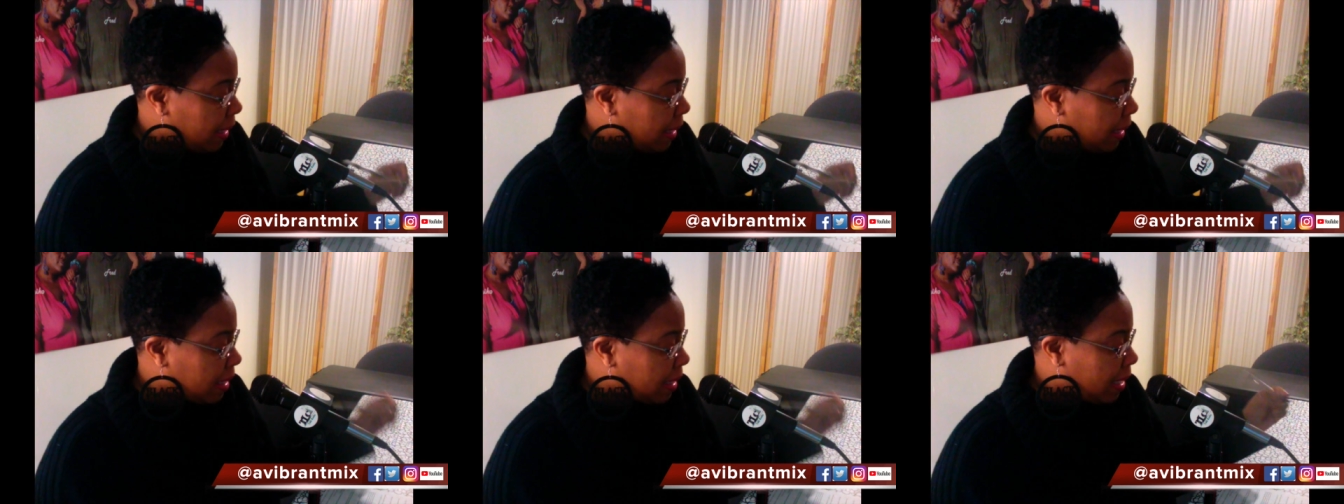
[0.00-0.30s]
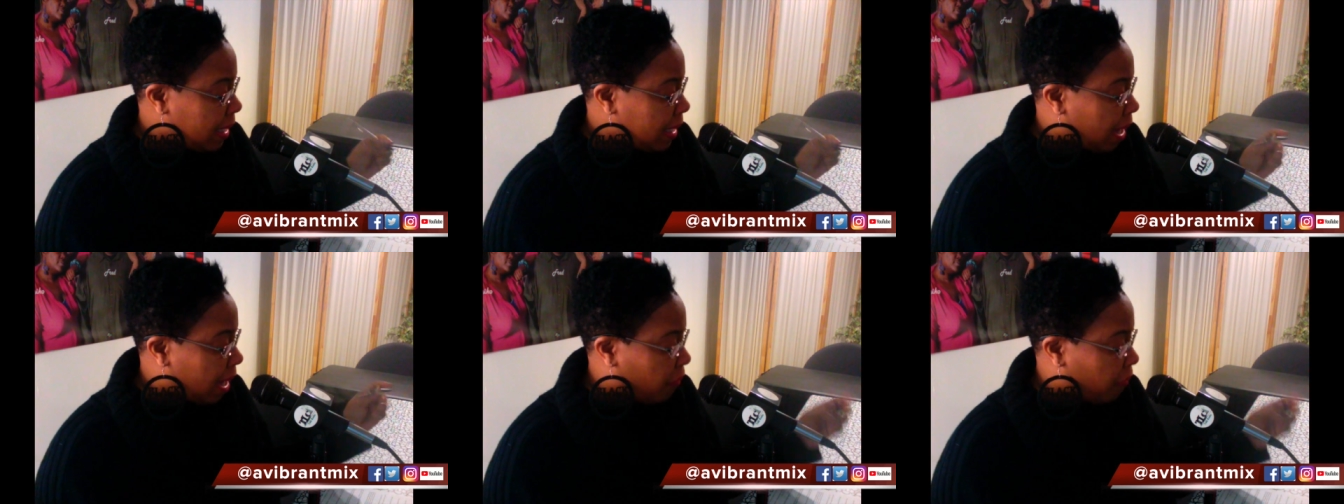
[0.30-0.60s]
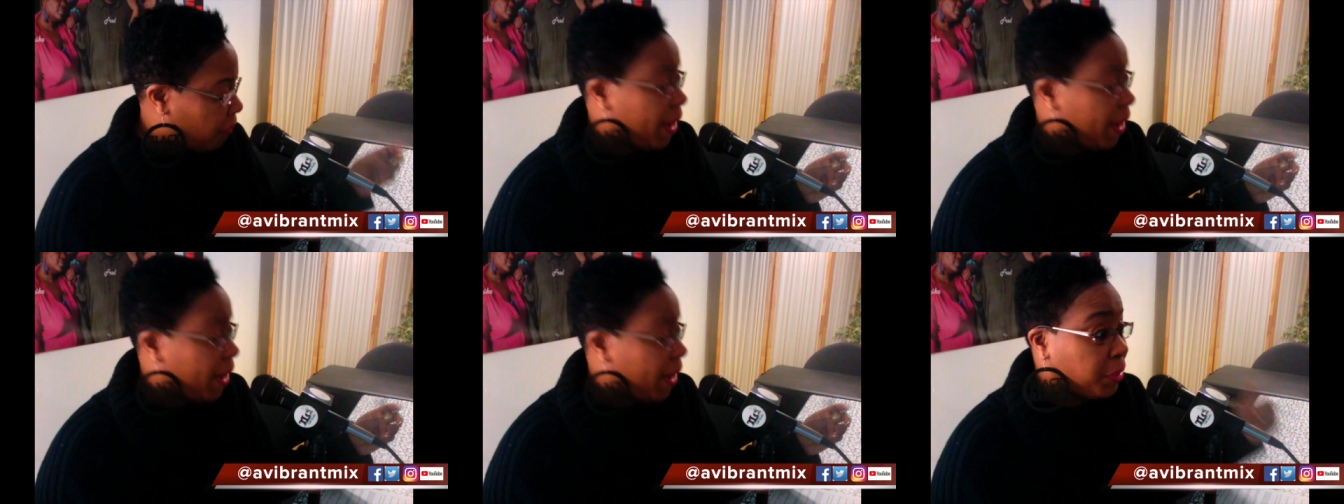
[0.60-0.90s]
is the
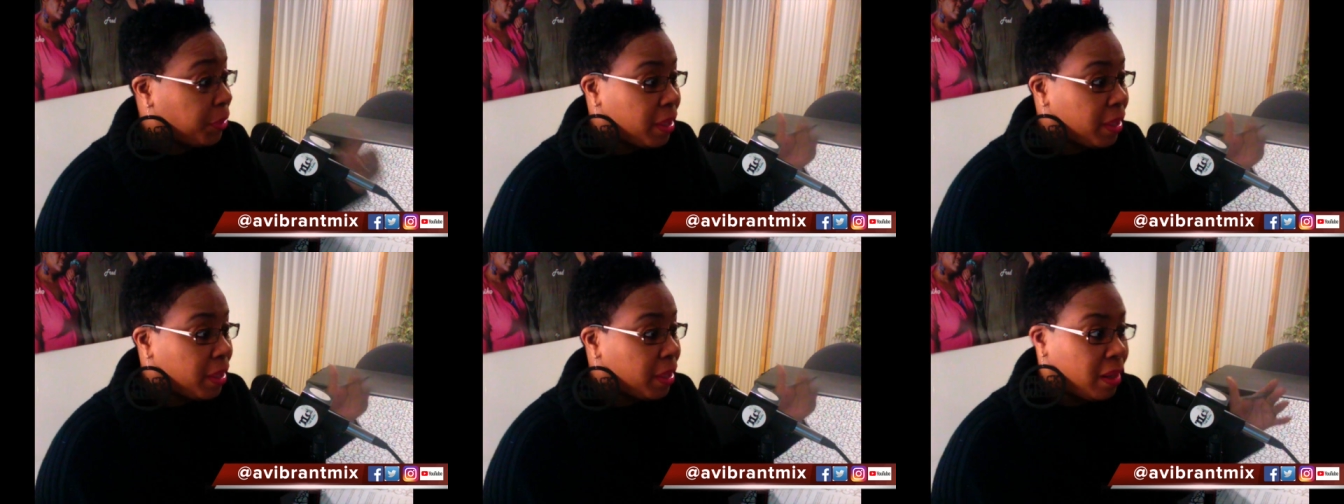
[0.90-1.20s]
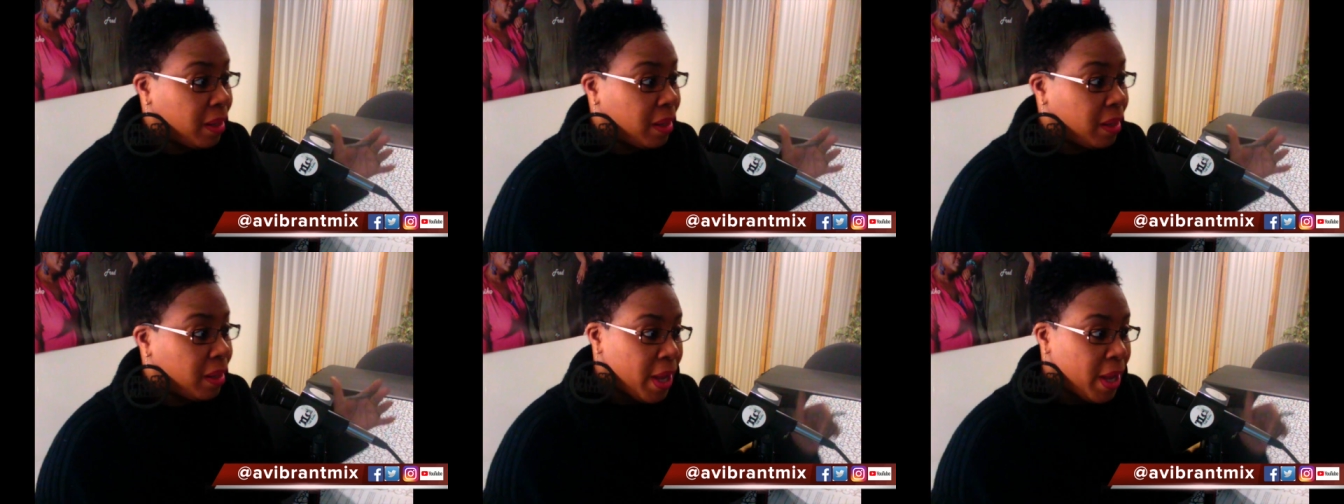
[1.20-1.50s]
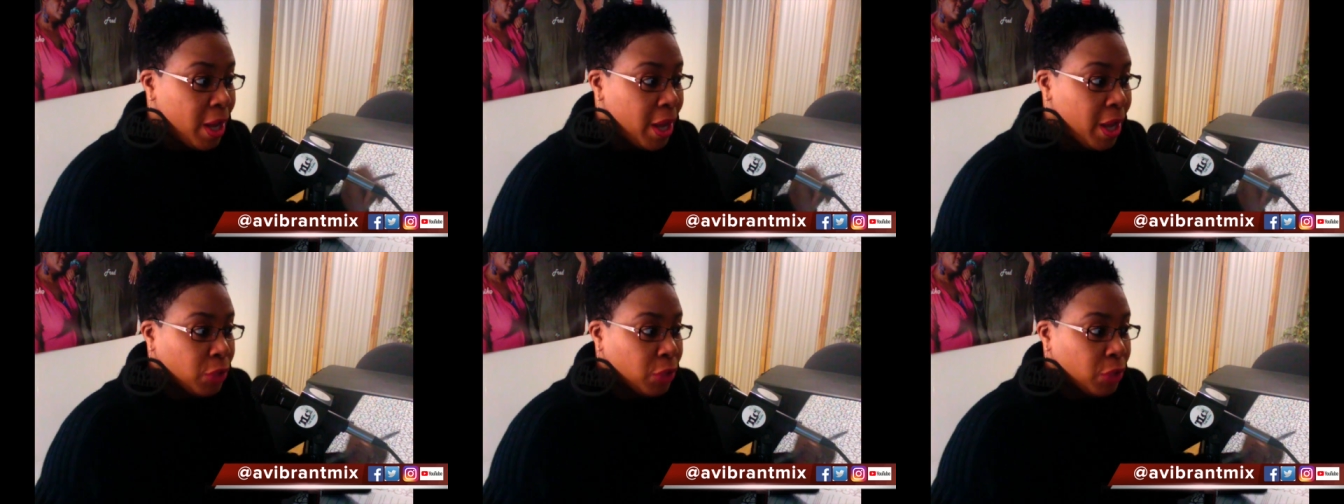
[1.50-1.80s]
founder of
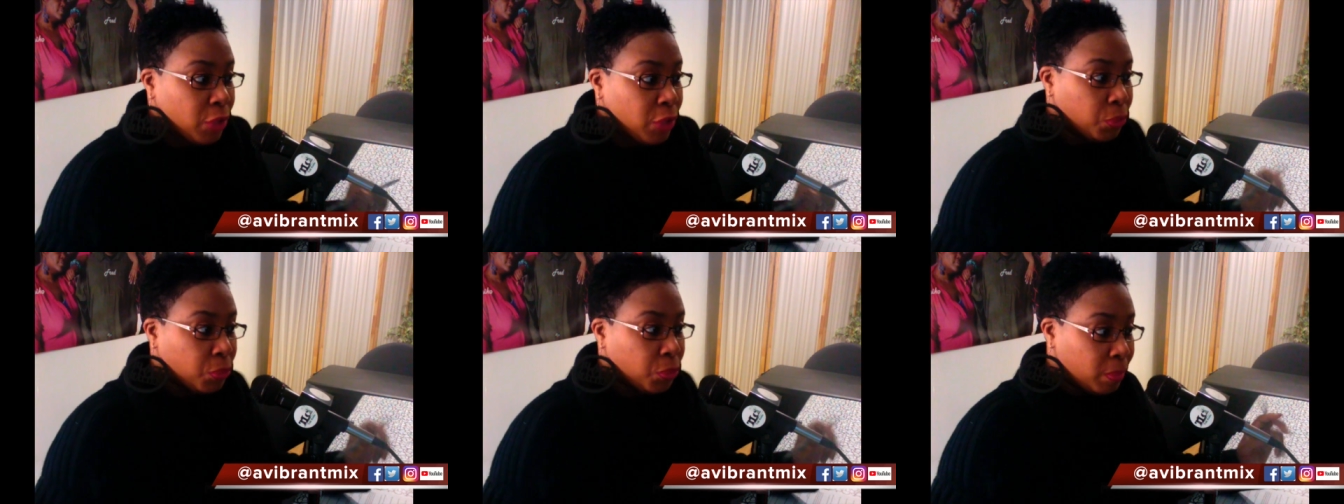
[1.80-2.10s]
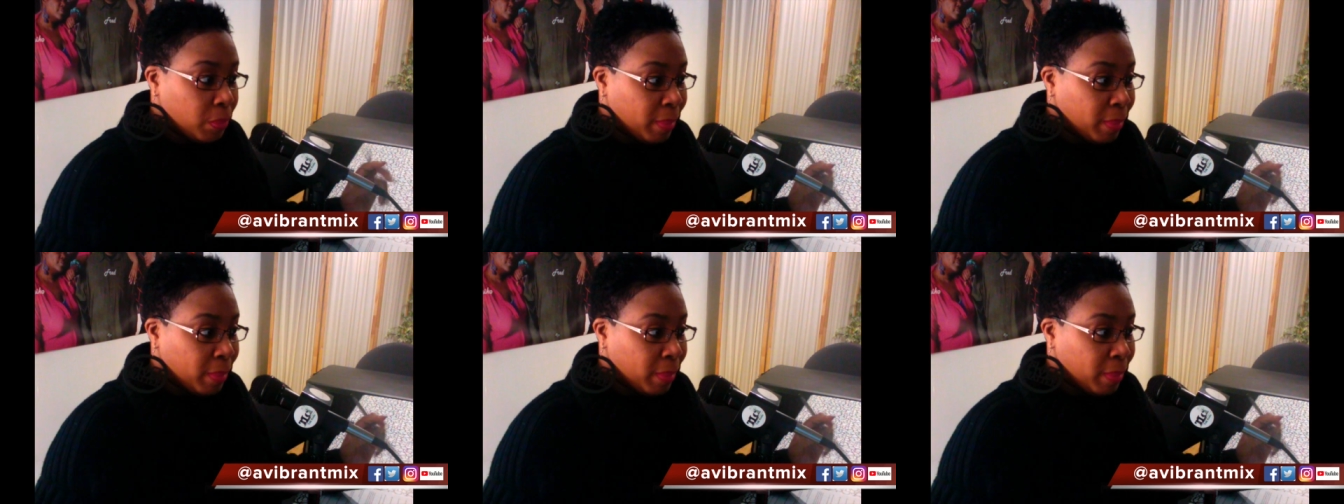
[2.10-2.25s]
True